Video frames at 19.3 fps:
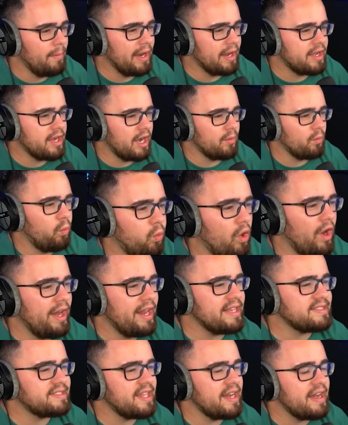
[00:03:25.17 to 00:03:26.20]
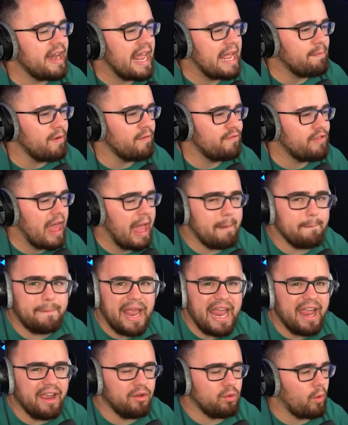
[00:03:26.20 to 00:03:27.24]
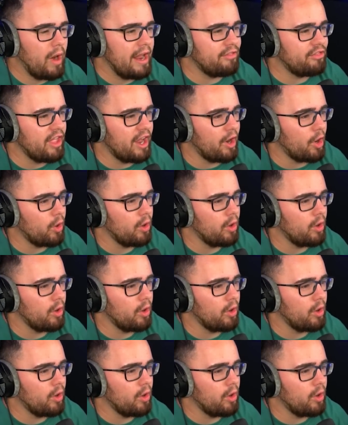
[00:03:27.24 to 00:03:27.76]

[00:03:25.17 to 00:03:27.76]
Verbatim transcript: my god, what is the name of that band right there?